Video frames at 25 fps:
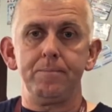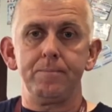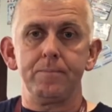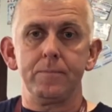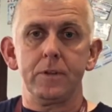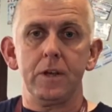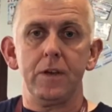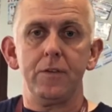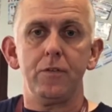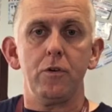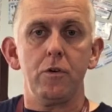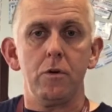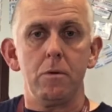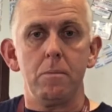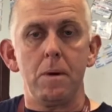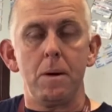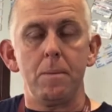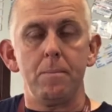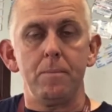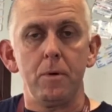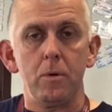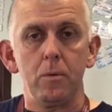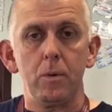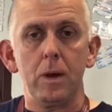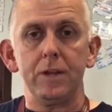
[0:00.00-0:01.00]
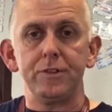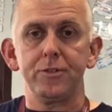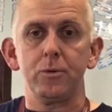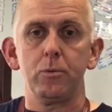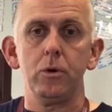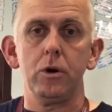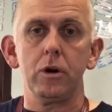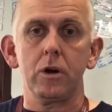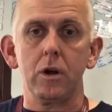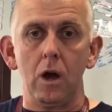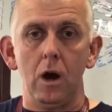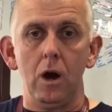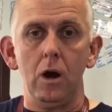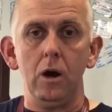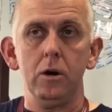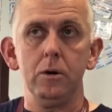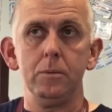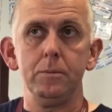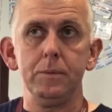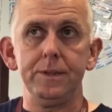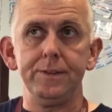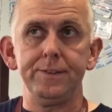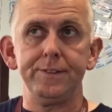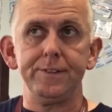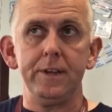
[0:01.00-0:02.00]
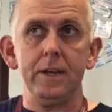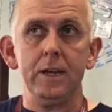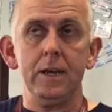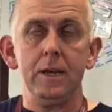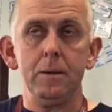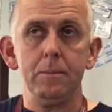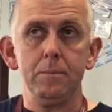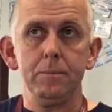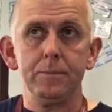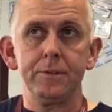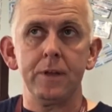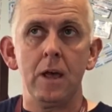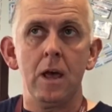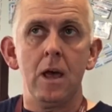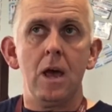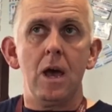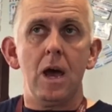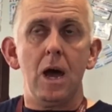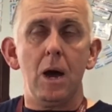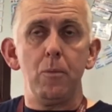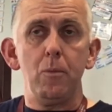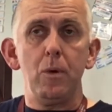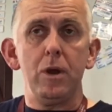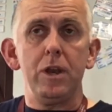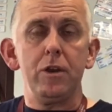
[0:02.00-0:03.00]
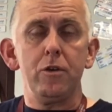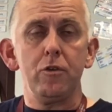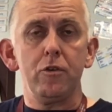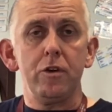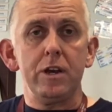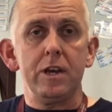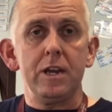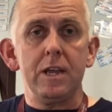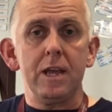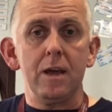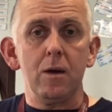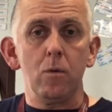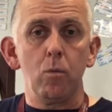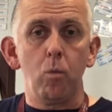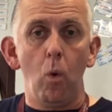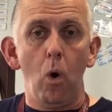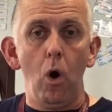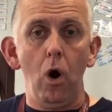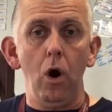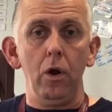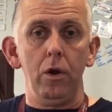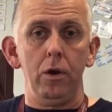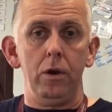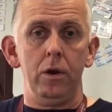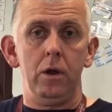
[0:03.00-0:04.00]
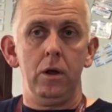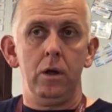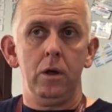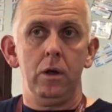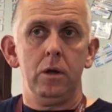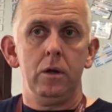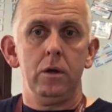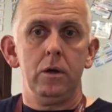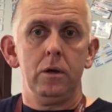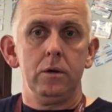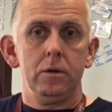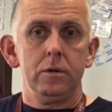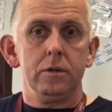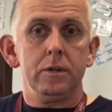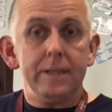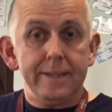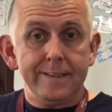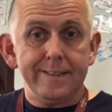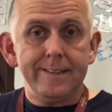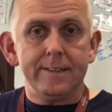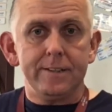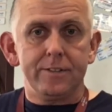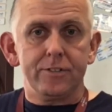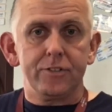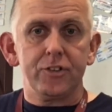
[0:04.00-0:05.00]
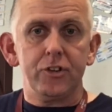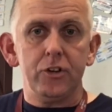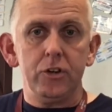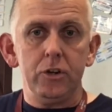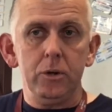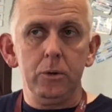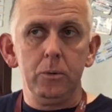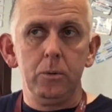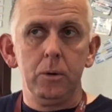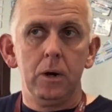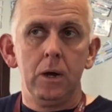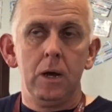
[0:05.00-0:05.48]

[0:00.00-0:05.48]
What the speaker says: If you remember, we had to work at home in teams. And when you're in year 1, you did too.